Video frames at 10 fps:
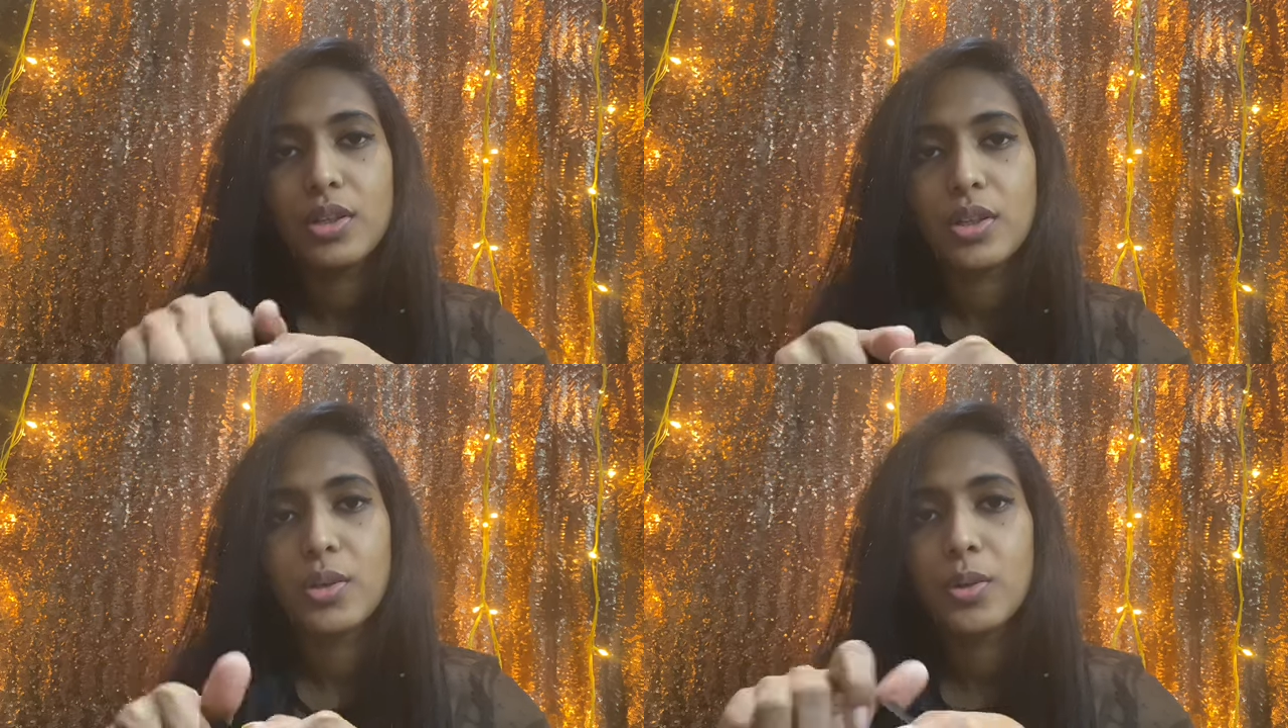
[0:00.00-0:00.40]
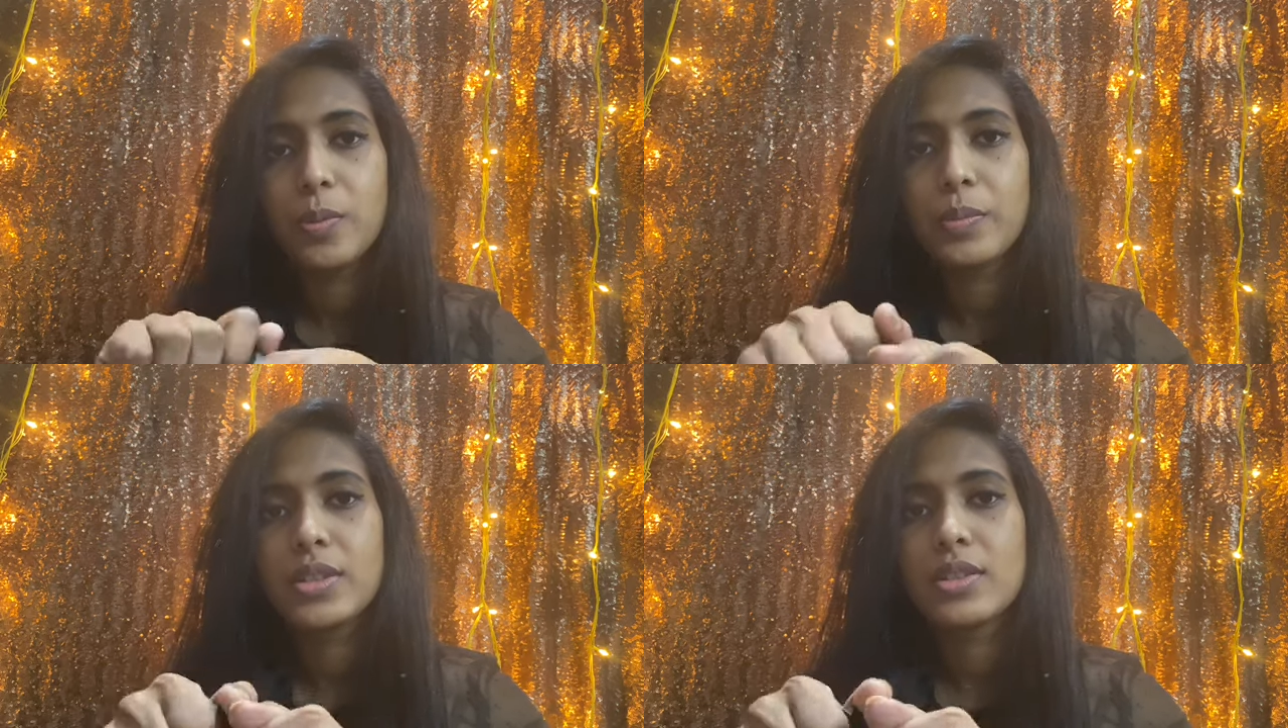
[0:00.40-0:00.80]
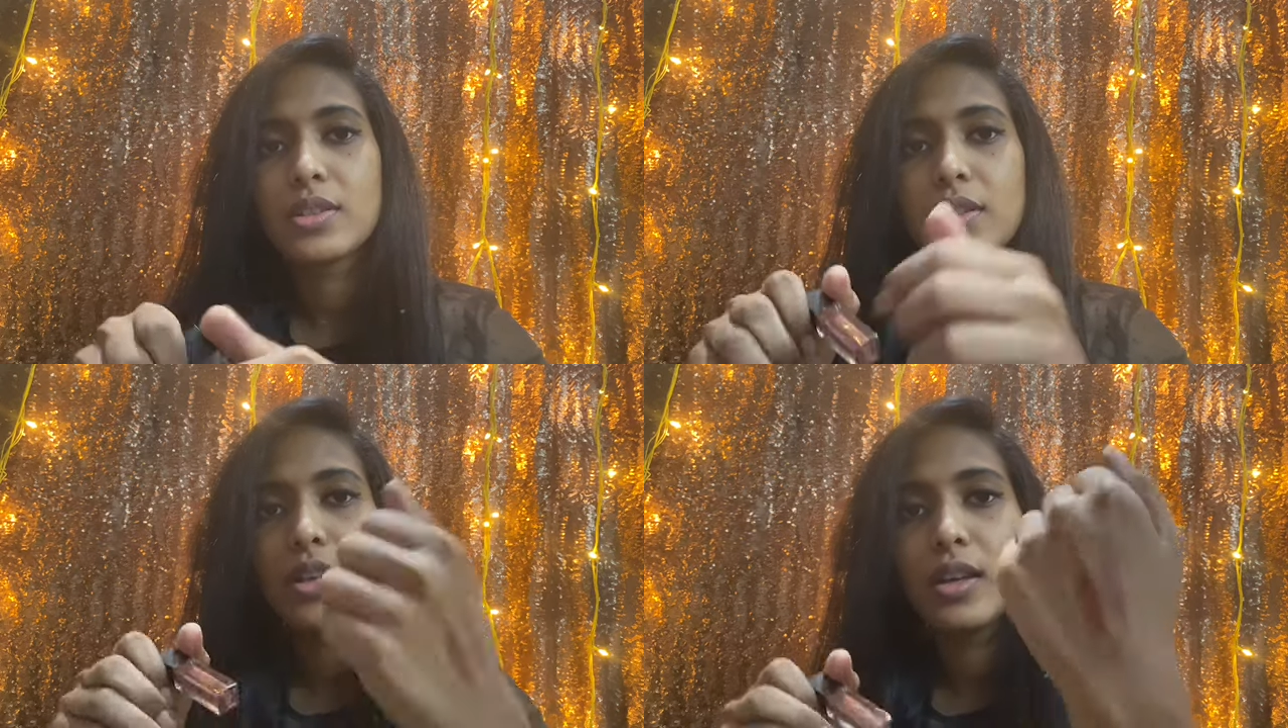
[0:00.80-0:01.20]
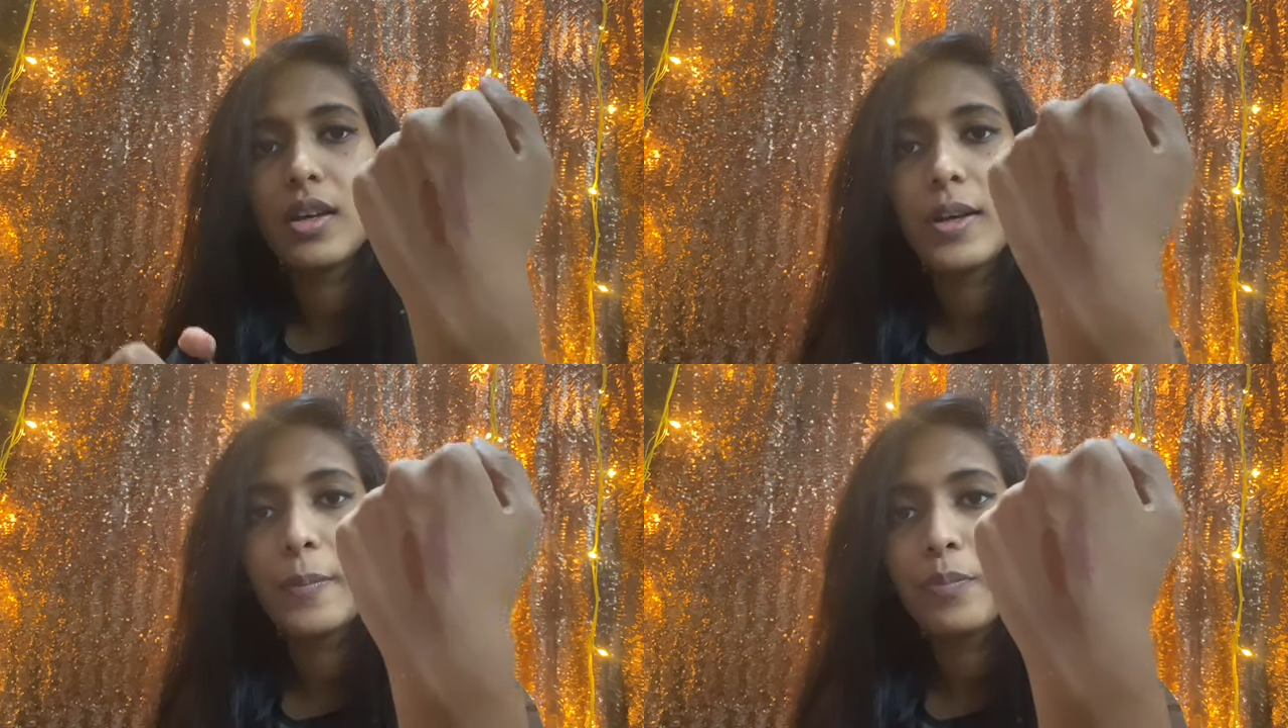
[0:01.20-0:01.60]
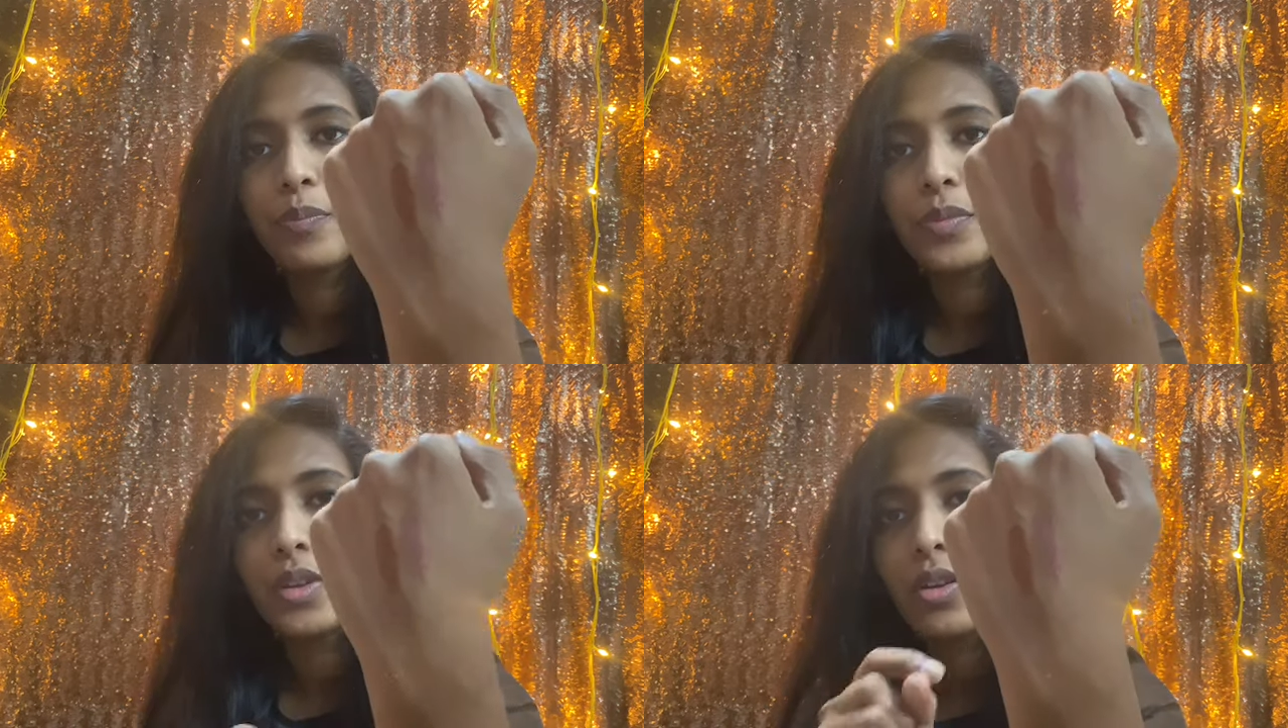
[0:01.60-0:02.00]
I hope it's
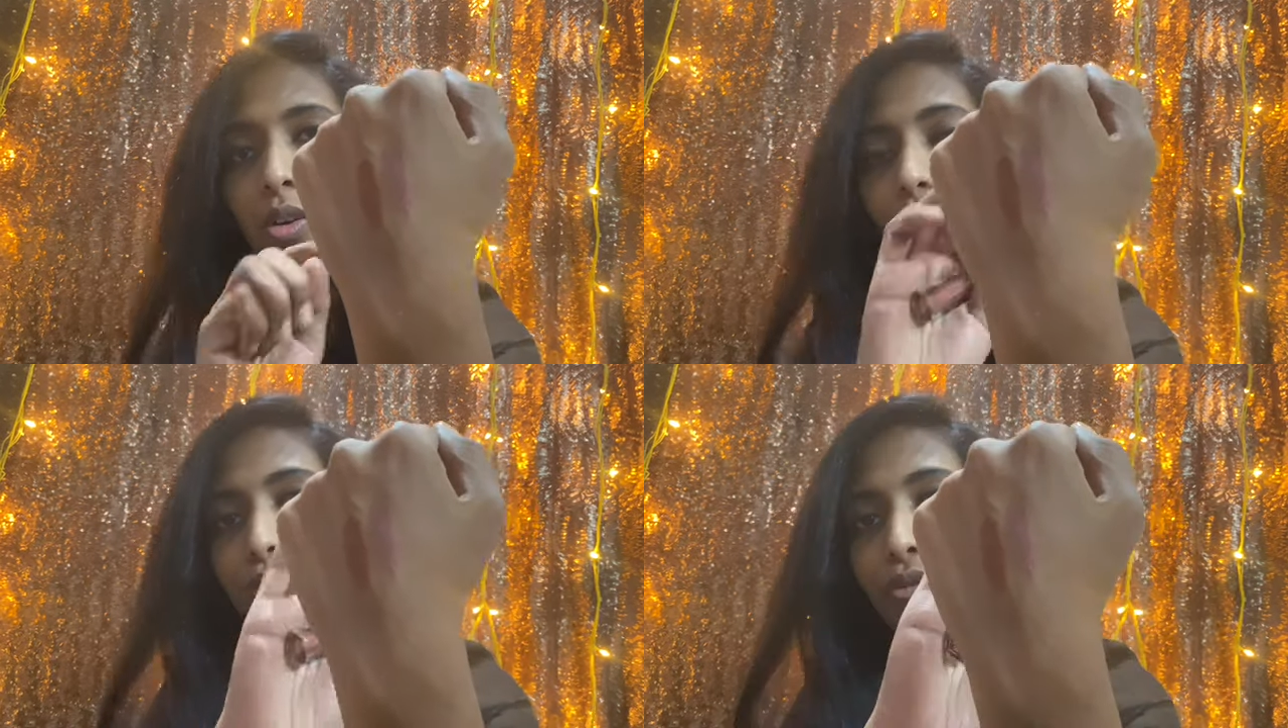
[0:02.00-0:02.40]
on